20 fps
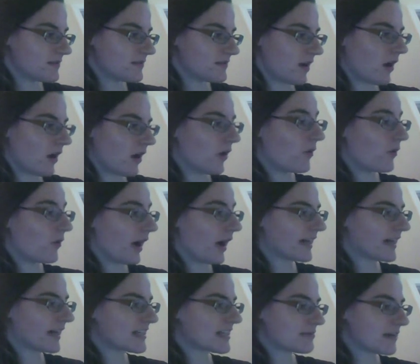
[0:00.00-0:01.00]
Oh, I
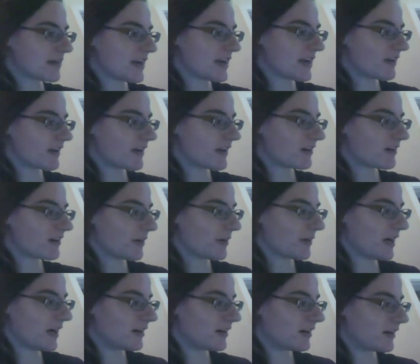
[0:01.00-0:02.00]
guess we kind of figured them
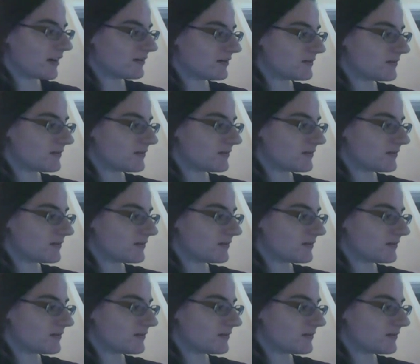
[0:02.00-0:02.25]
out, huh?